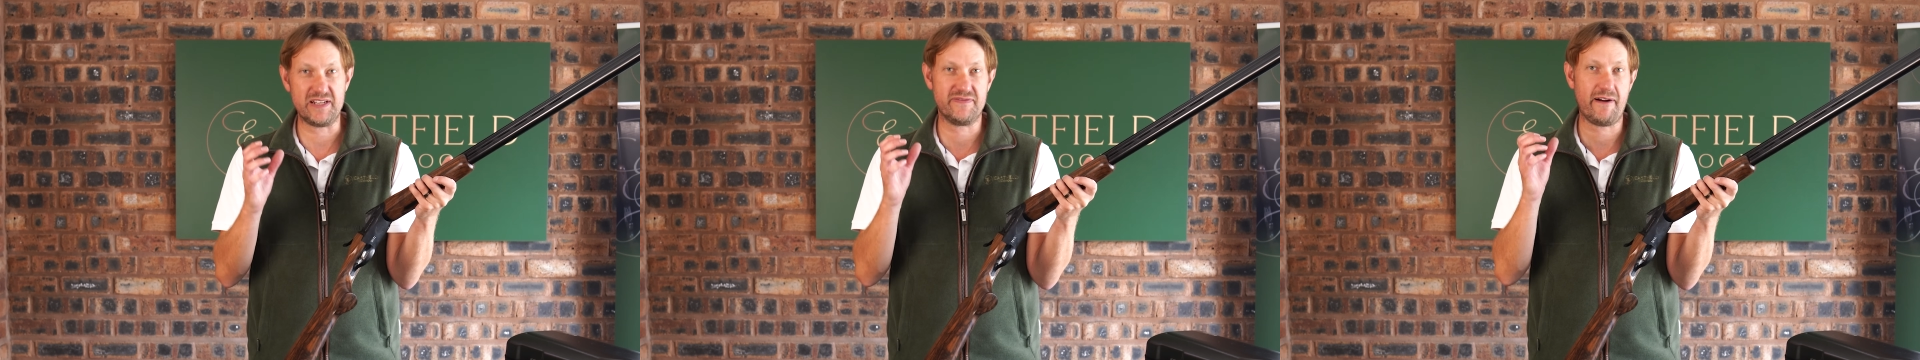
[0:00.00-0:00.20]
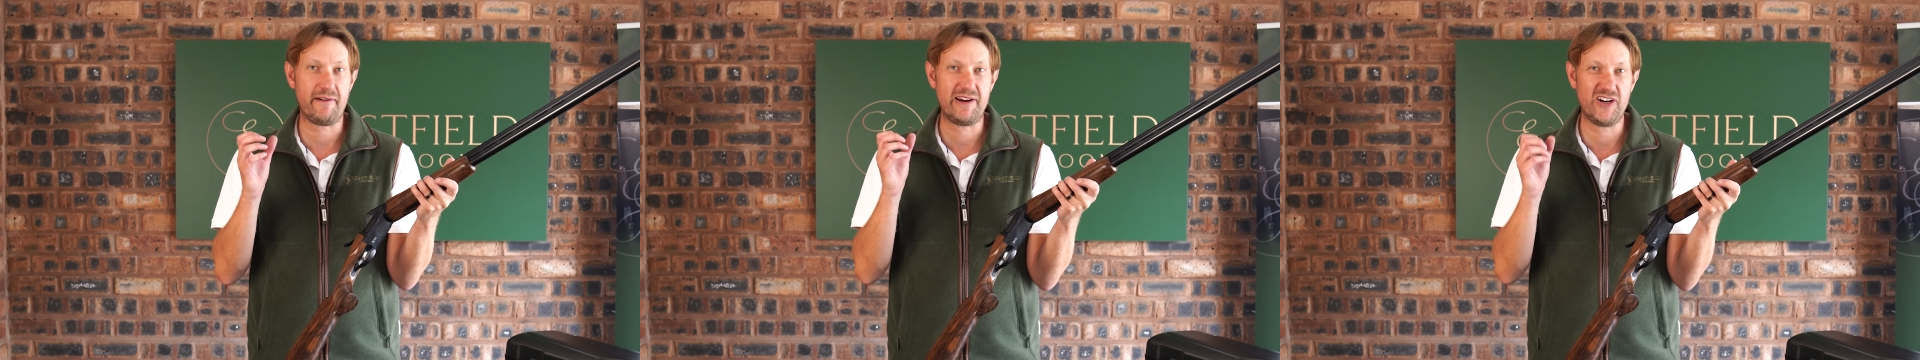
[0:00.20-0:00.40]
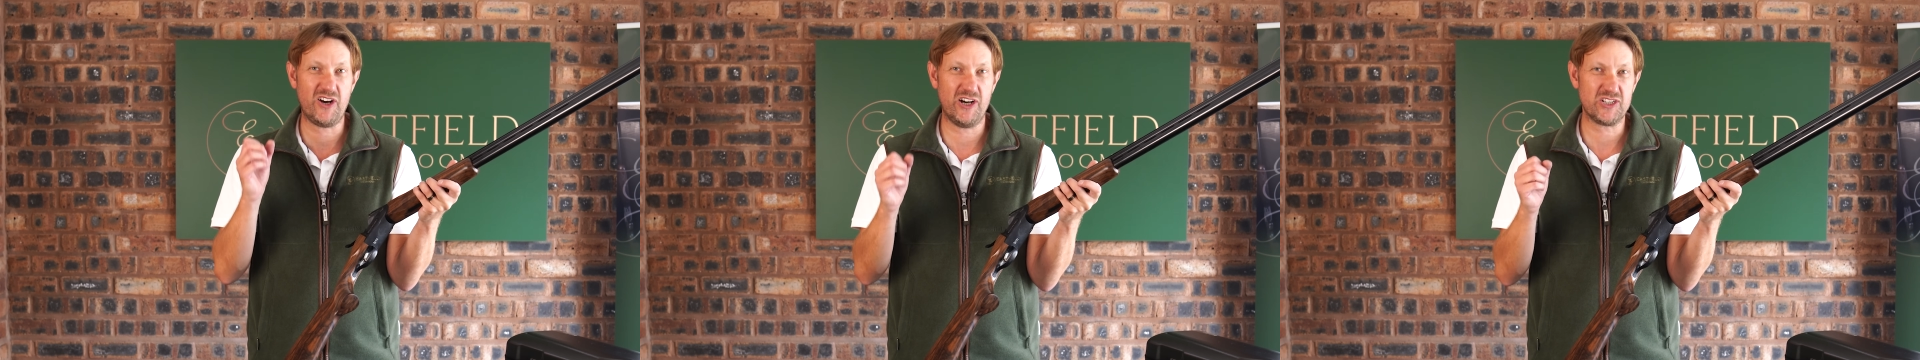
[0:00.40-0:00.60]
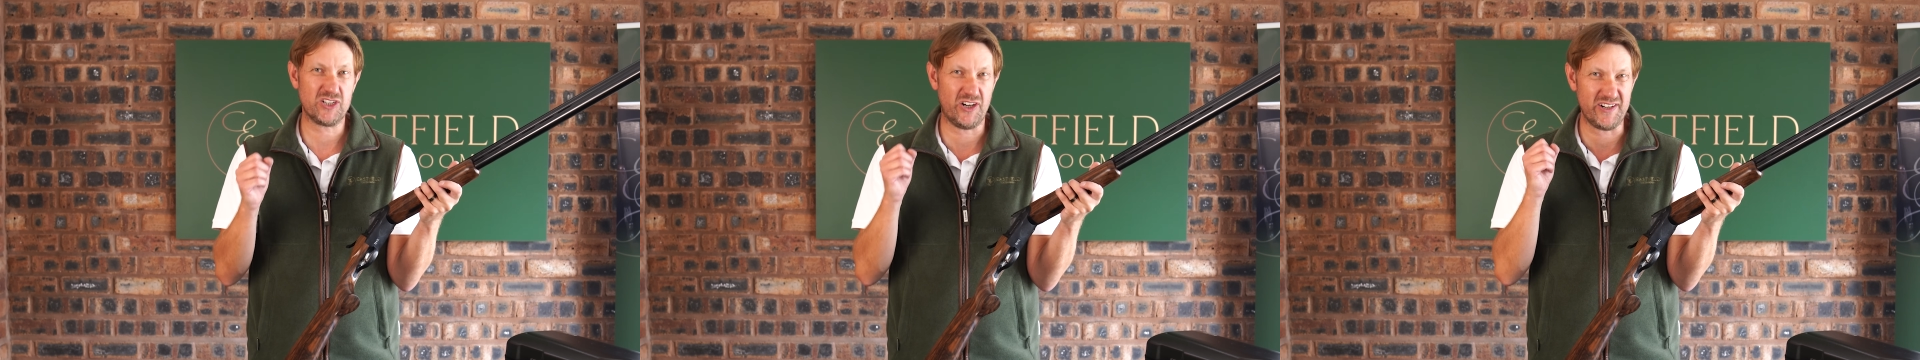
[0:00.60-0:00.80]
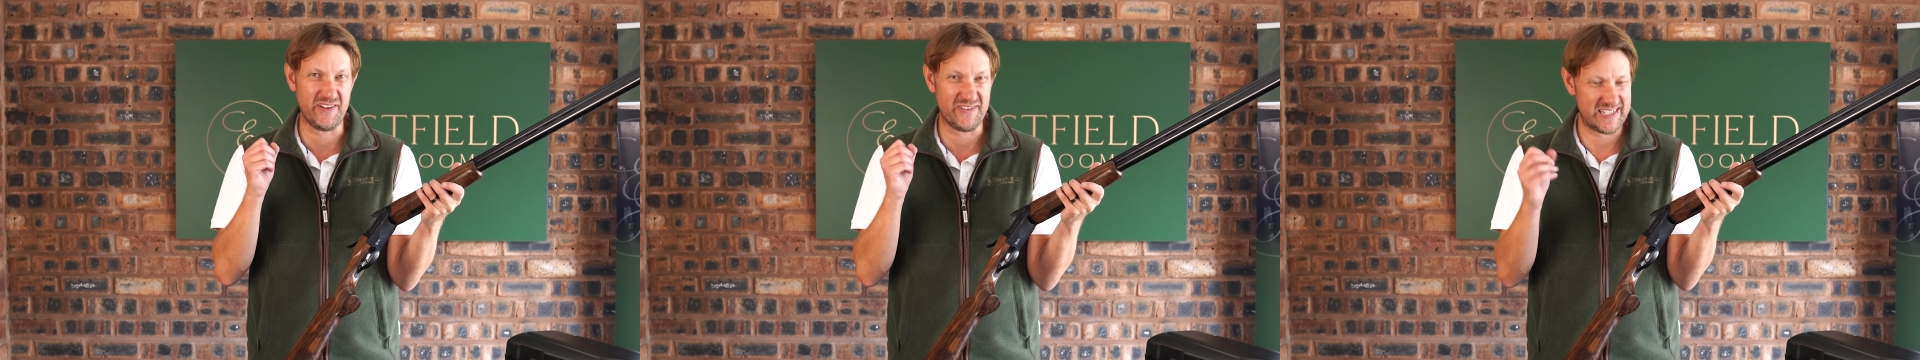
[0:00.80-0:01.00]
very nice
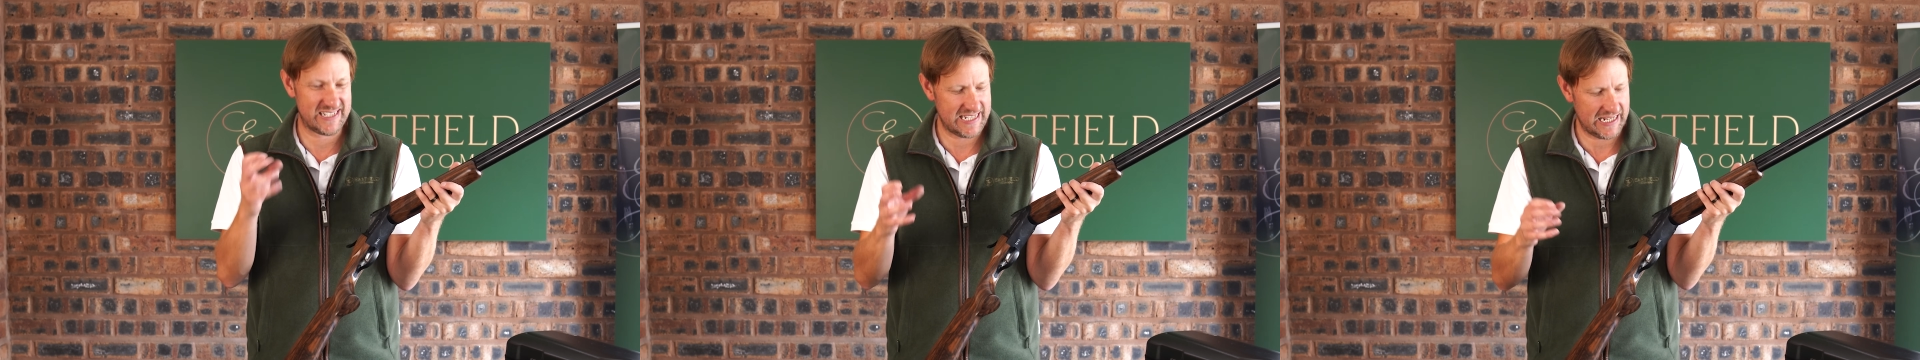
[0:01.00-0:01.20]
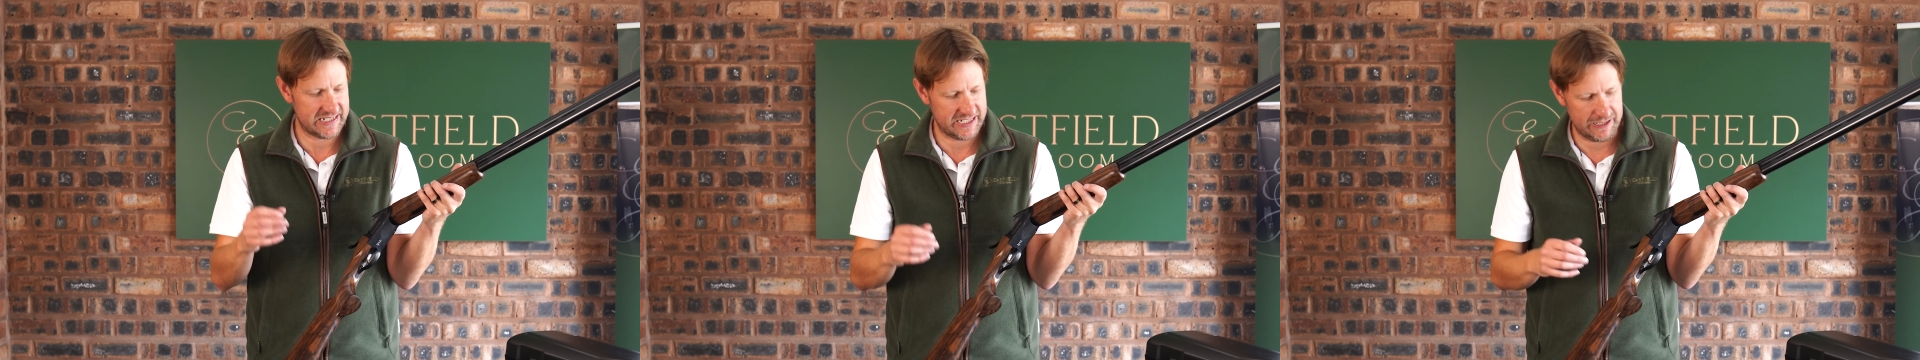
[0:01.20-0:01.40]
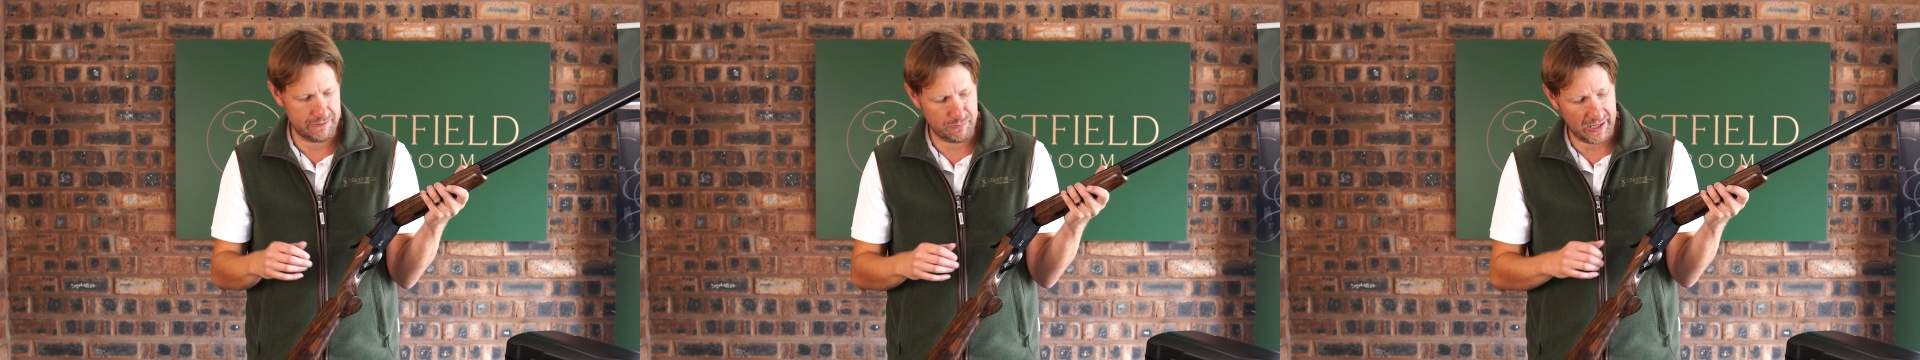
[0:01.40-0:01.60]
kind of satin